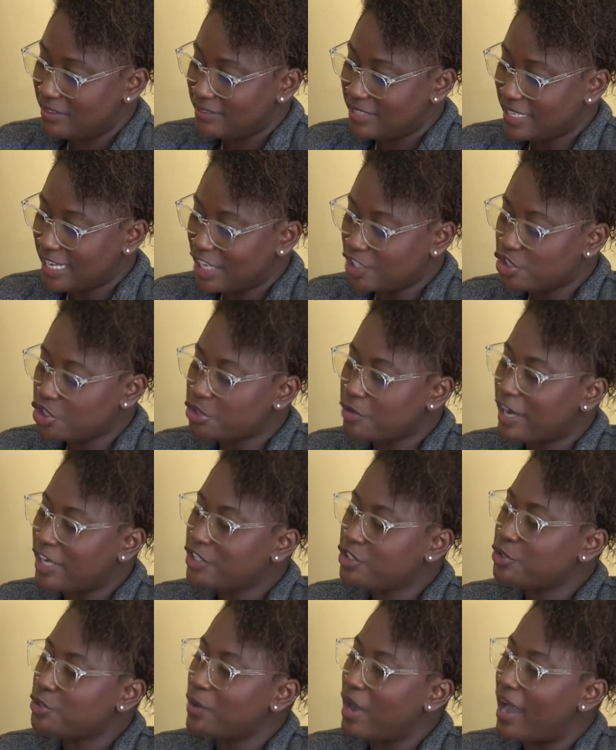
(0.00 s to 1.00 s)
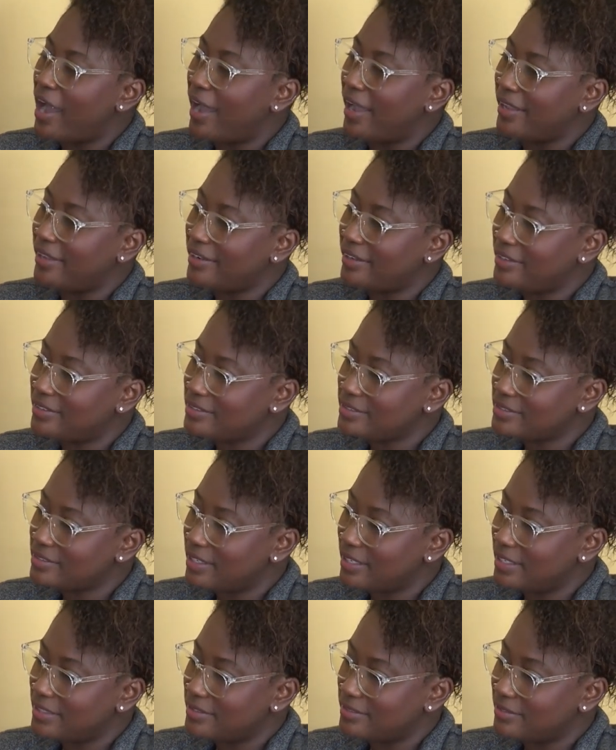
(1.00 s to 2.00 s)
like I tried to hide it
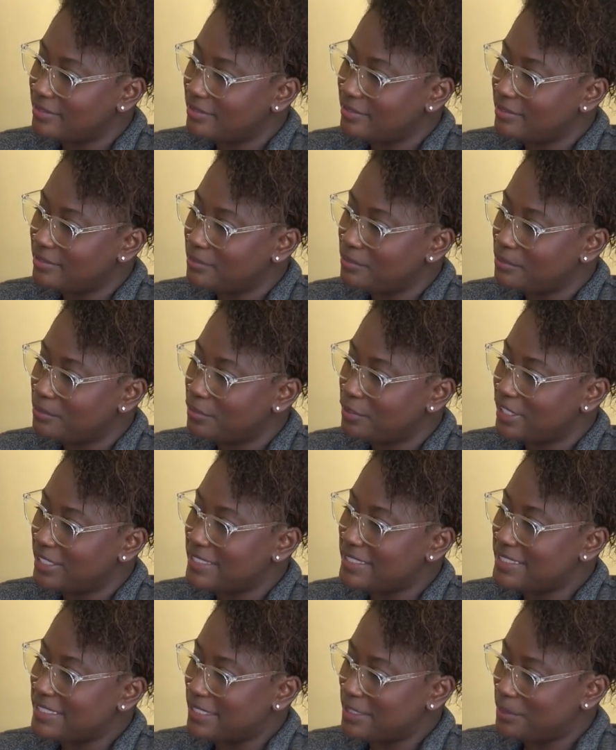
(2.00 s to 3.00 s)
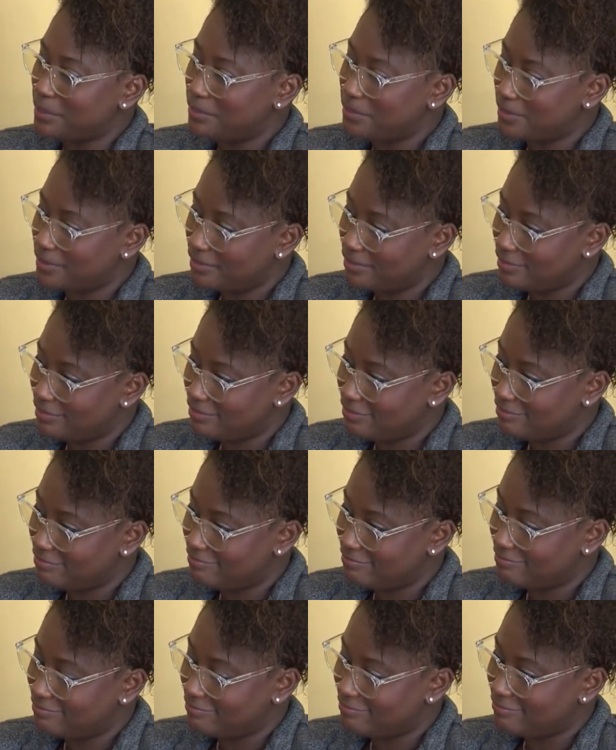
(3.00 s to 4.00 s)
and put it deep,
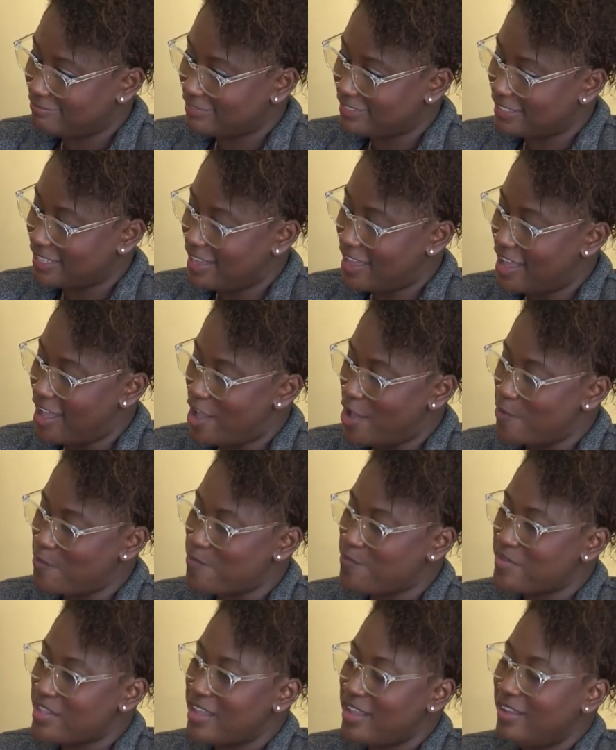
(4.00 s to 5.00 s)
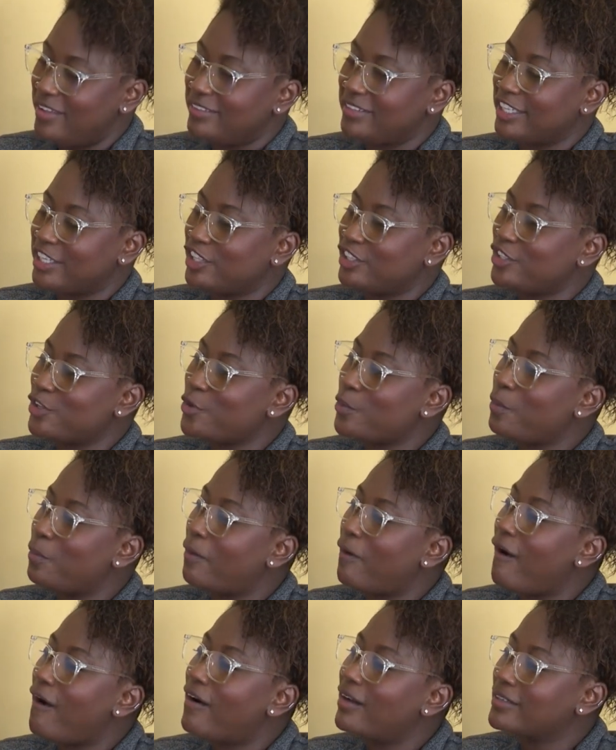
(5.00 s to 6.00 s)
mm. um, like a little
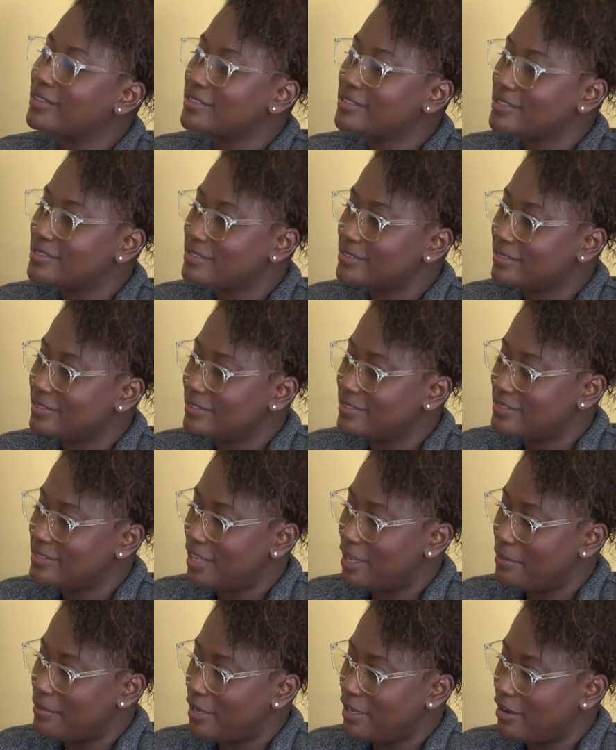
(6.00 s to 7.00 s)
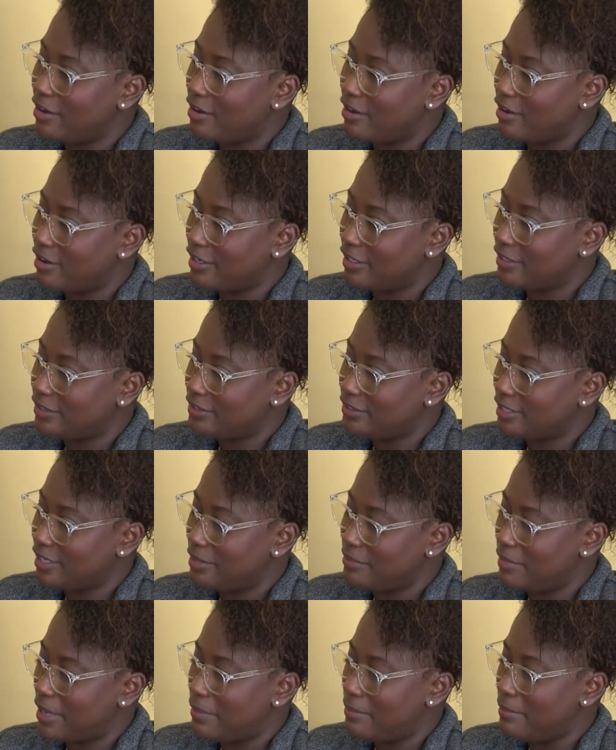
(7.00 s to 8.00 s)
box inside my heart
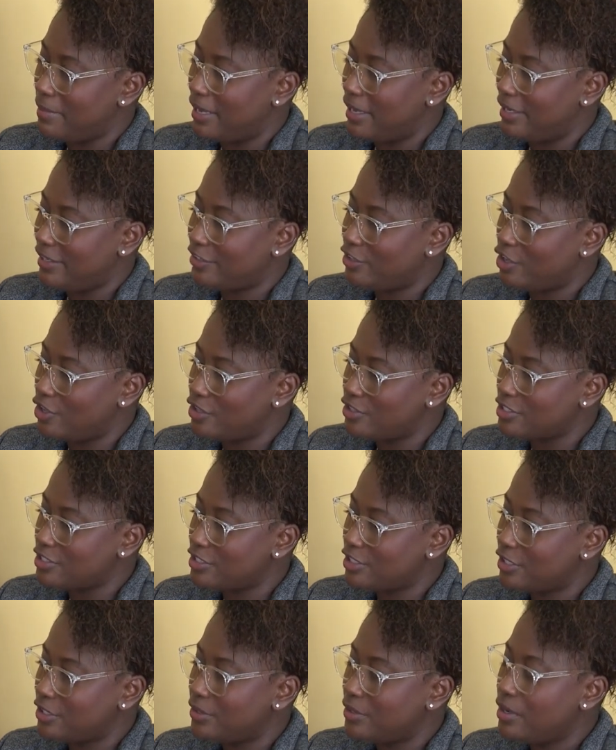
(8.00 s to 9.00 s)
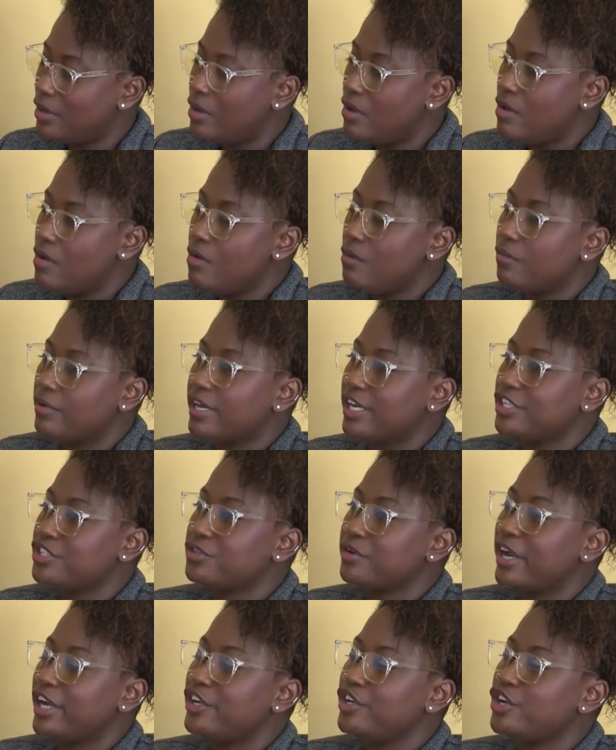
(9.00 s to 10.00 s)
and my mind also, where I
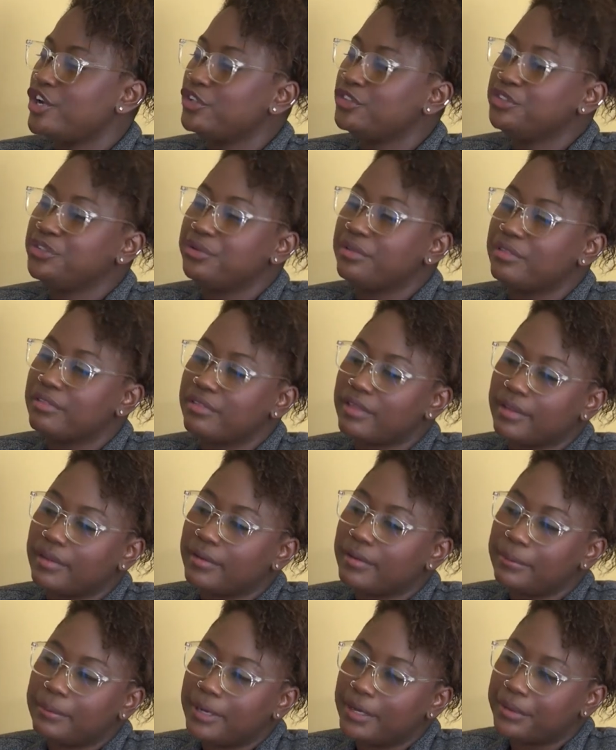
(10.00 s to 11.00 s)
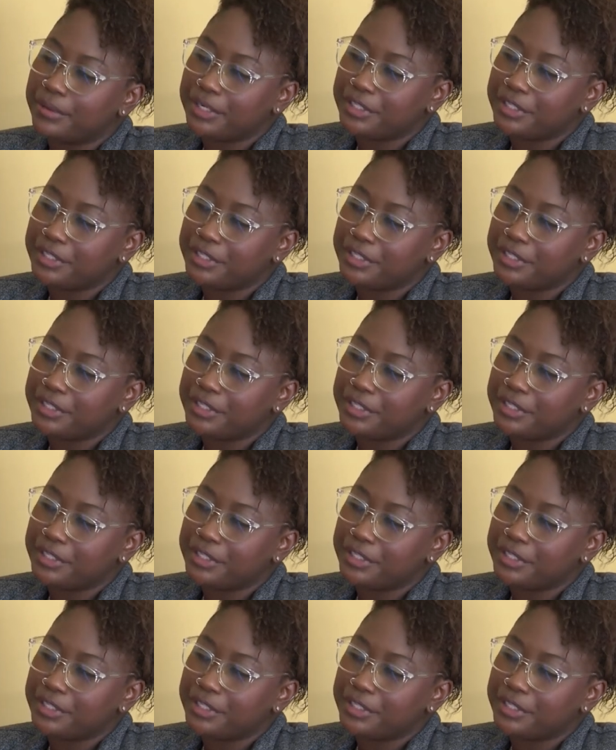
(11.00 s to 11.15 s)
tried not to think about